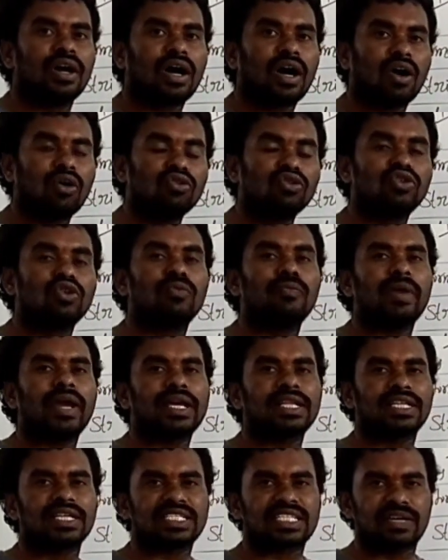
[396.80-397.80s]
how to
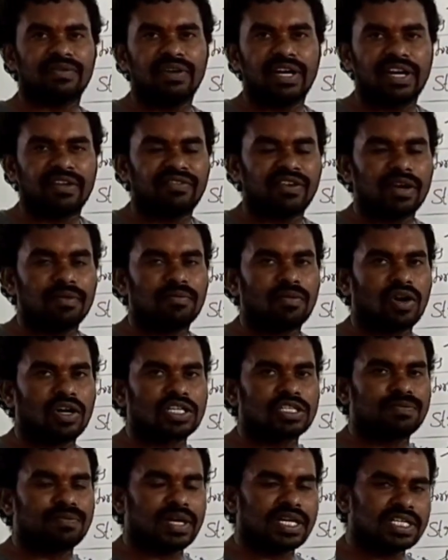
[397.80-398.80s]
make the 75
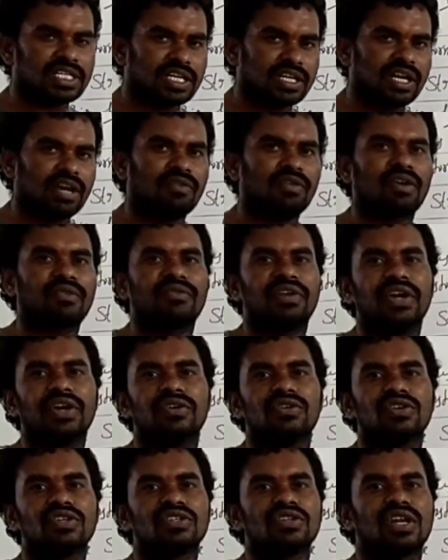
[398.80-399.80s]
marks means in our
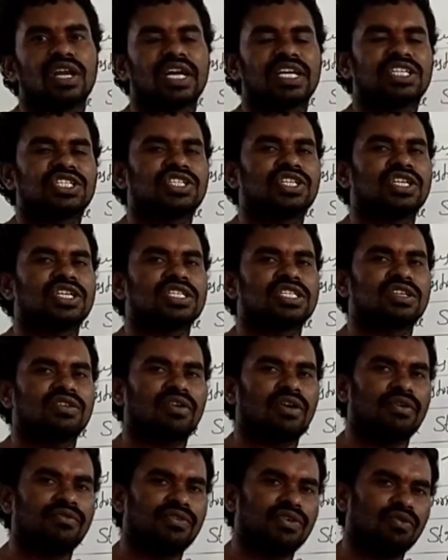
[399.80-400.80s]
video lectures,
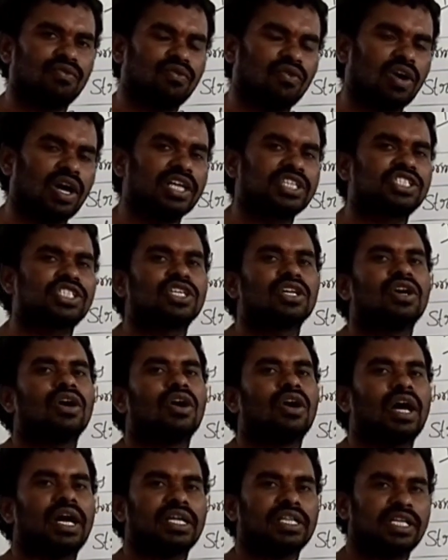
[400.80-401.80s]
if you watch,
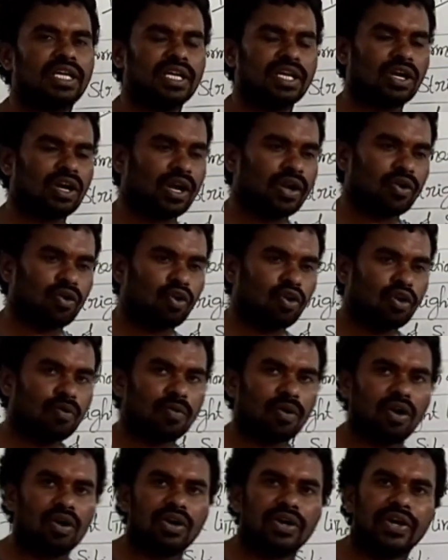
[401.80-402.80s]
I think, I hope
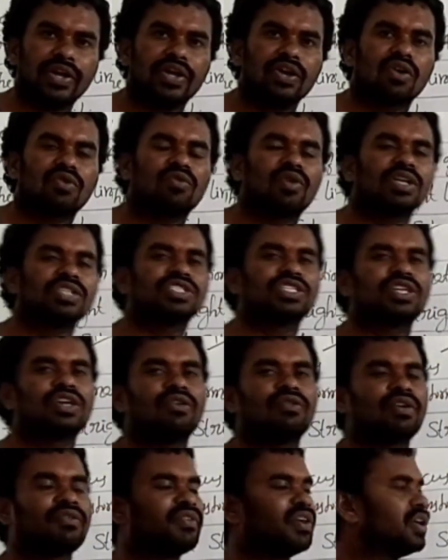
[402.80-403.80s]
already you are watching
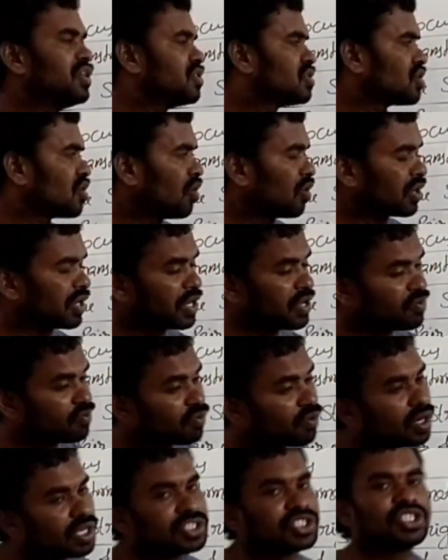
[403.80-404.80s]
our videos, already
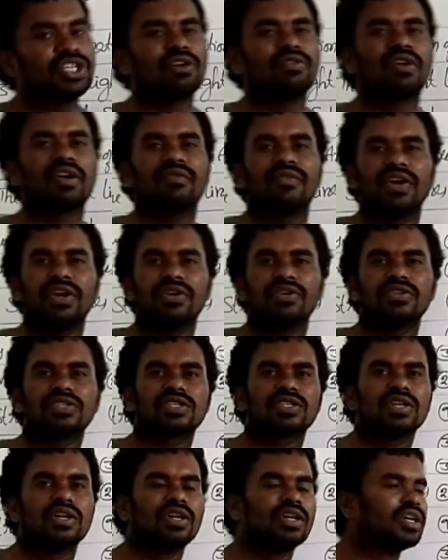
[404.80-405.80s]
watched our
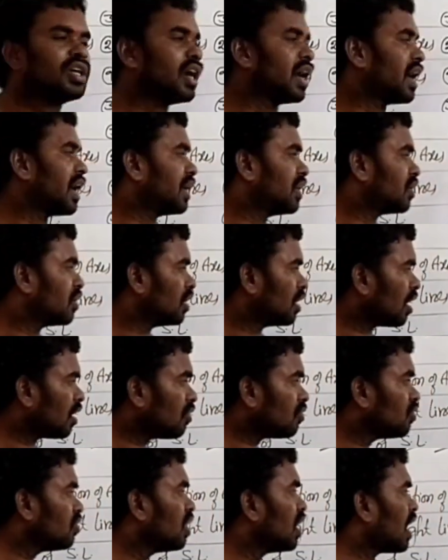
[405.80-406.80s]
videos. And
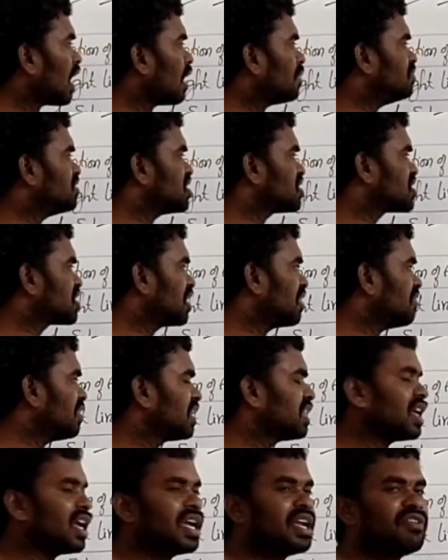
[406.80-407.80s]
now, I am just
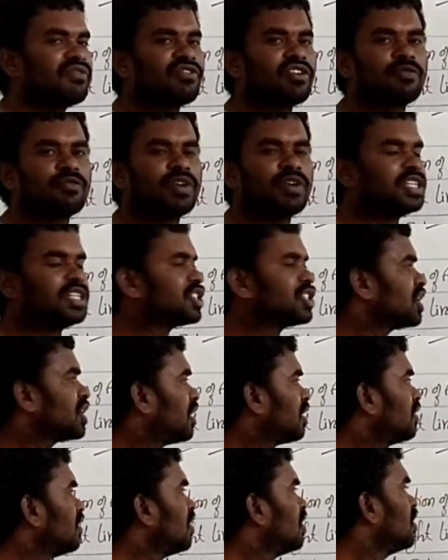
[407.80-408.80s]
giving the
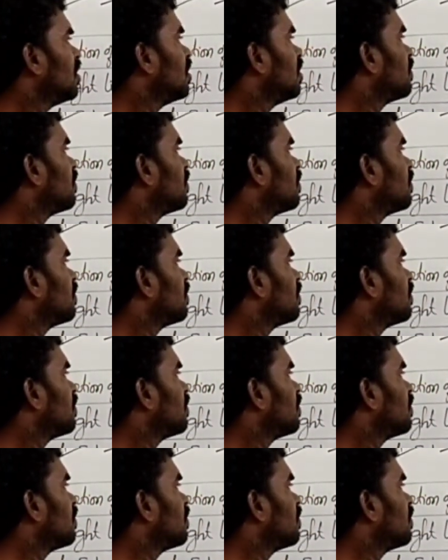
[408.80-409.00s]
information